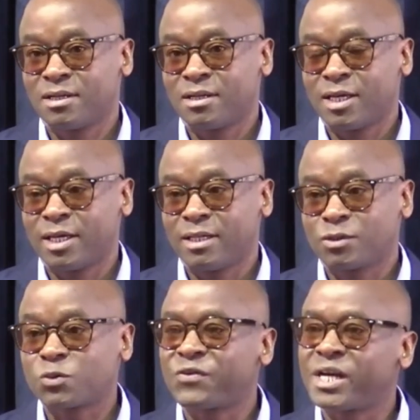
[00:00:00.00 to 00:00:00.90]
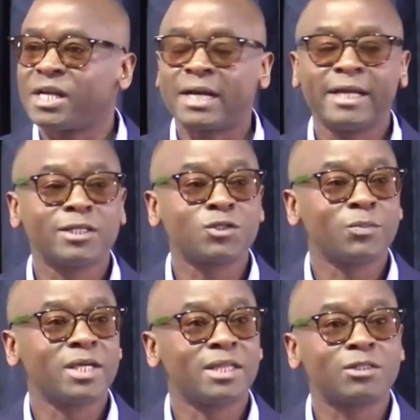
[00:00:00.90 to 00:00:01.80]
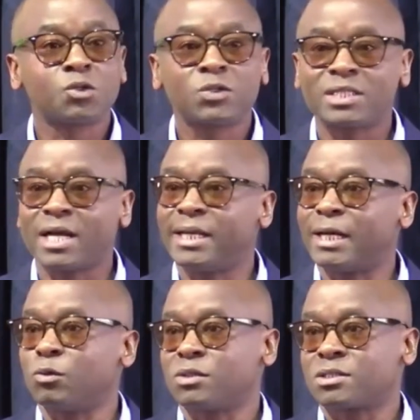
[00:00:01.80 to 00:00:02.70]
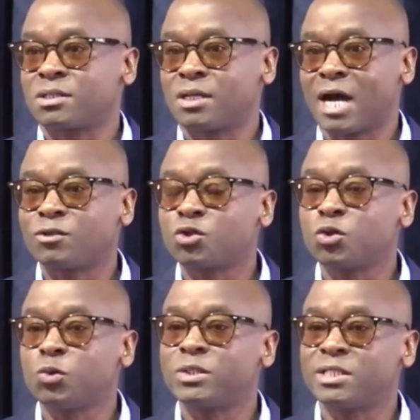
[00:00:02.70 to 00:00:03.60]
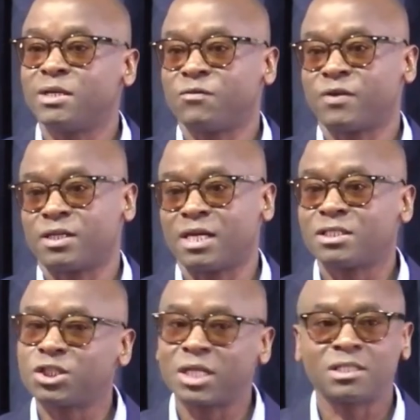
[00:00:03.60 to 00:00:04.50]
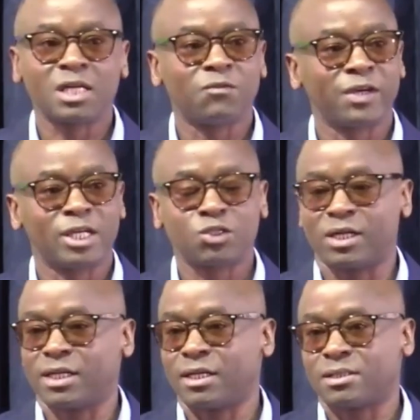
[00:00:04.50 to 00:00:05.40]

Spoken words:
It was very clear to me that to stand out, I had to do CFA, that's Chartered Financial Analyst.